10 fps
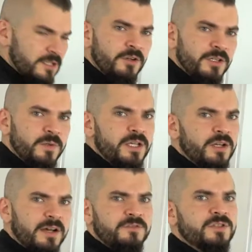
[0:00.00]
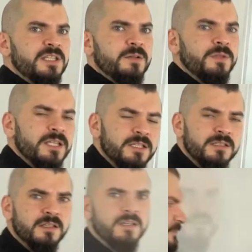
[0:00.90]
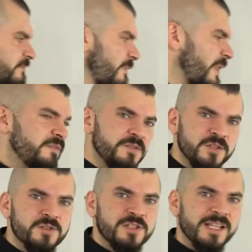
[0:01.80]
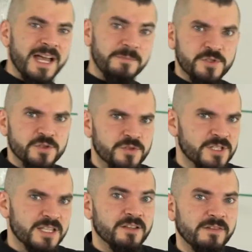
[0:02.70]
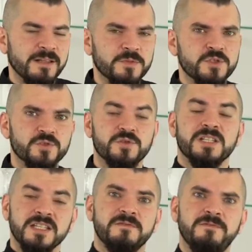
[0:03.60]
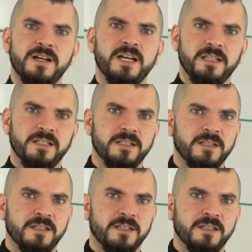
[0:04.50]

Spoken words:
the only way you have to stick with it. If you use lime juice instead of lemon juice, it's fine.